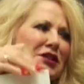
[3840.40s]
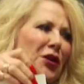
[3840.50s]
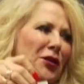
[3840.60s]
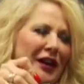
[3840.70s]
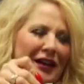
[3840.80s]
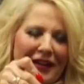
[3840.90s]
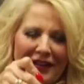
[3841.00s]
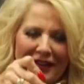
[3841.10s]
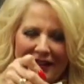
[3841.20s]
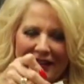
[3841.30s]
Sorry.
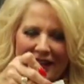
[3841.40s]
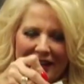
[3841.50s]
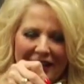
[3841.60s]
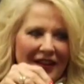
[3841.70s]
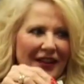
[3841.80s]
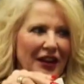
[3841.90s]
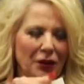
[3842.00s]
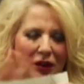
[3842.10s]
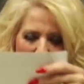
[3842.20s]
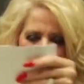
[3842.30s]
Here
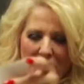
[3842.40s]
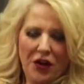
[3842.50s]
we go.